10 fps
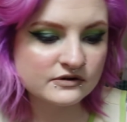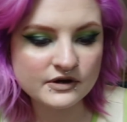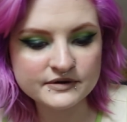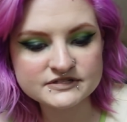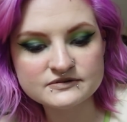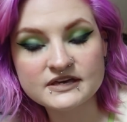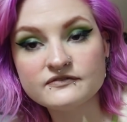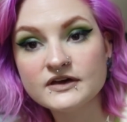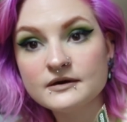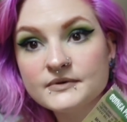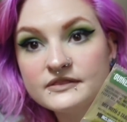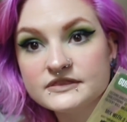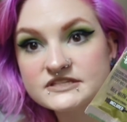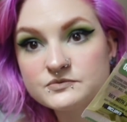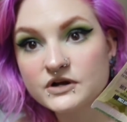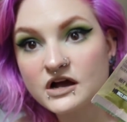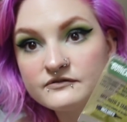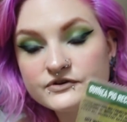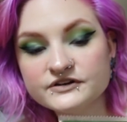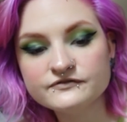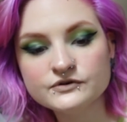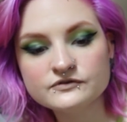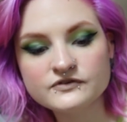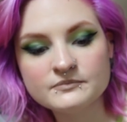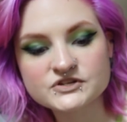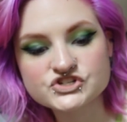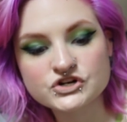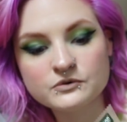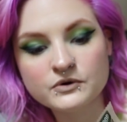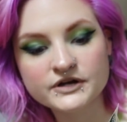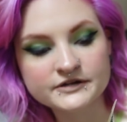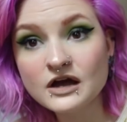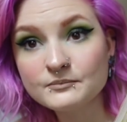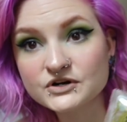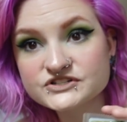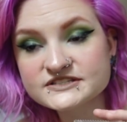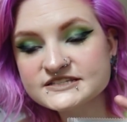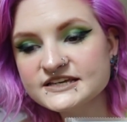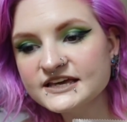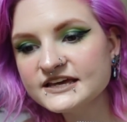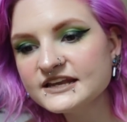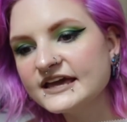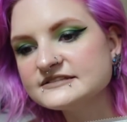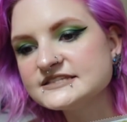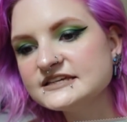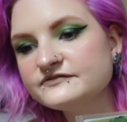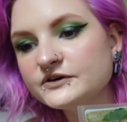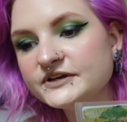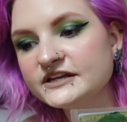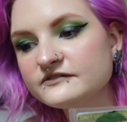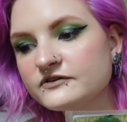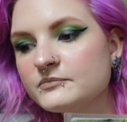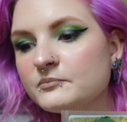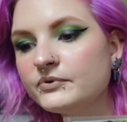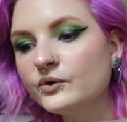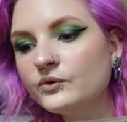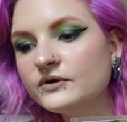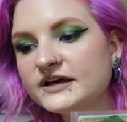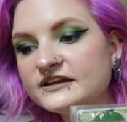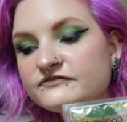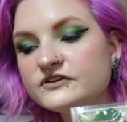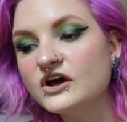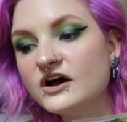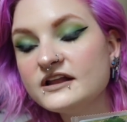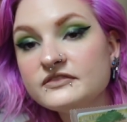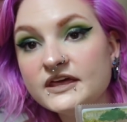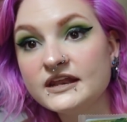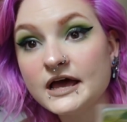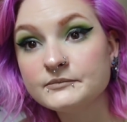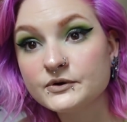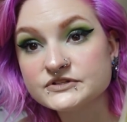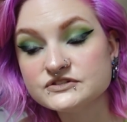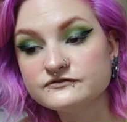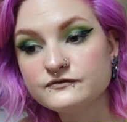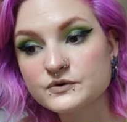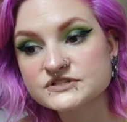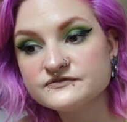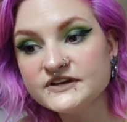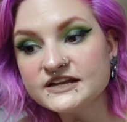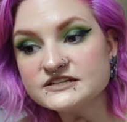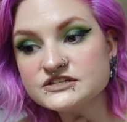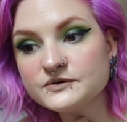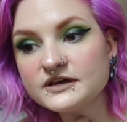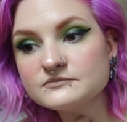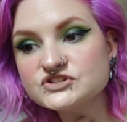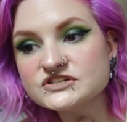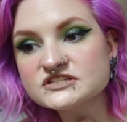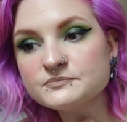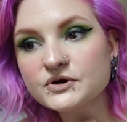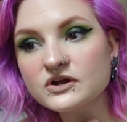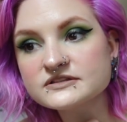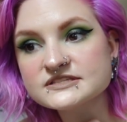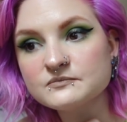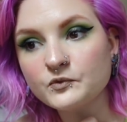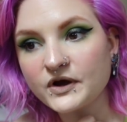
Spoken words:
going to give him this recovery food from the Sherwood emergency kit and see if he'll eat it from the bowl. And if not, then I'm going to force feed it to him just to put on some